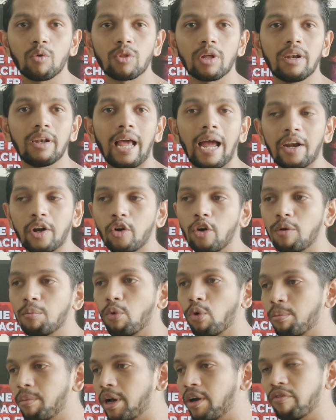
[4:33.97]
the lateral
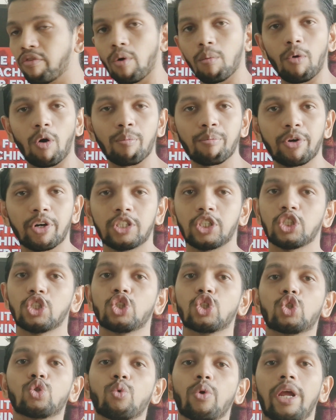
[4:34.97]
movement from
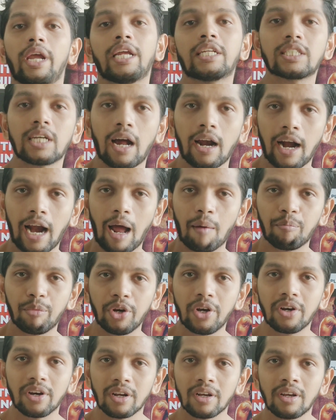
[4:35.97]
operations to HR
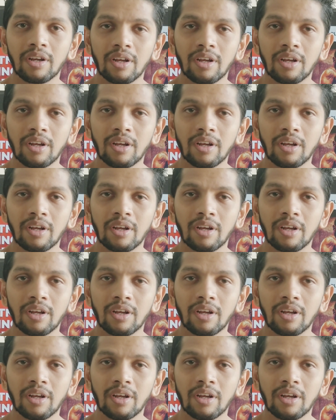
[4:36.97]
happened,